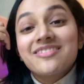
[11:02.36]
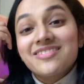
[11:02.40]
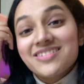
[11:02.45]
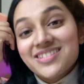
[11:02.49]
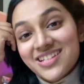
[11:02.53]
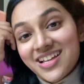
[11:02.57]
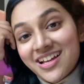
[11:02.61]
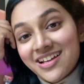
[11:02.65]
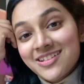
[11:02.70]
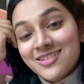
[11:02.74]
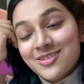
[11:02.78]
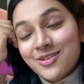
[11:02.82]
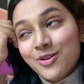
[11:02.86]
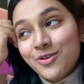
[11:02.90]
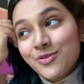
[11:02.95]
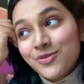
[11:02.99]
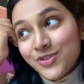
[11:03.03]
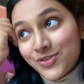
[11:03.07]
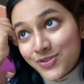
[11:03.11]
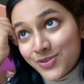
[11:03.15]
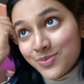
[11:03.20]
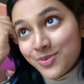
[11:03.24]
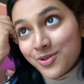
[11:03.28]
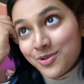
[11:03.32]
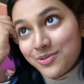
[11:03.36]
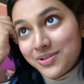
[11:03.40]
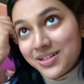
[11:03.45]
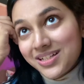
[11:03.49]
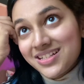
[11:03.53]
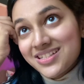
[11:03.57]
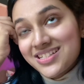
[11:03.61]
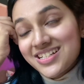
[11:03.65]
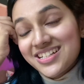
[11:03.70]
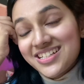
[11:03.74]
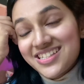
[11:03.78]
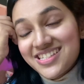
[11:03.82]
science offer from
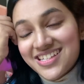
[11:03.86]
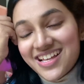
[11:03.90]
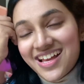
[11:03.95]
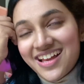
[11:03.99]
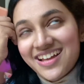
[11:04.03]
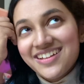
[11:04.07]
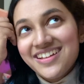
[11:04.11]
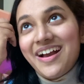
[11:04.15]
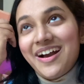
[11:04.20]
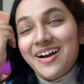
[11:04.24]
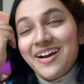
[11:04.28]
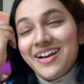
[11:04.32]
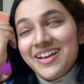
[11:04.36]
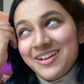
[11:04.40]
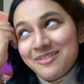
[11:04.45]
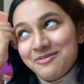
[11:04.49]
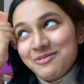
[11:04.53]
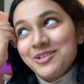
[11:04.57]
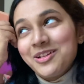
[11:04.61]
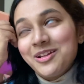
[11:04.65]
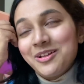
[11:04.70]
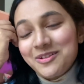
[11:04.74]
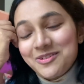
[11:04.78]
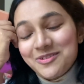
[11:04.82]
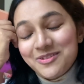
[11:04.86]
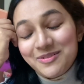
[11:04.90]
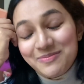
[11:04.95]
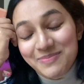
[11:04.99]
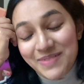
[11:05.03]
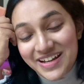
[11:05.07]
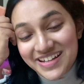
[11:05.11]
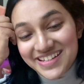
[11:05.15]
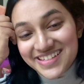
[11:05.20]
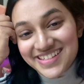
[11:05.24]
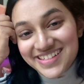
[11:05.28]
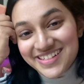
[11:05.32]
Queen's, it said A100
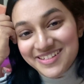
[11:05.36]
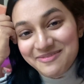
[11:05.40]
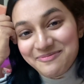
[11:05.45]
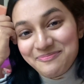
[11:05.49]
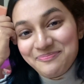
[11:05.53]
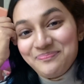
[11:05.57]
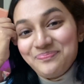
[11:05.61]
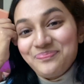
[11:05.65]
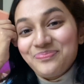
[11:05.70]
medicine.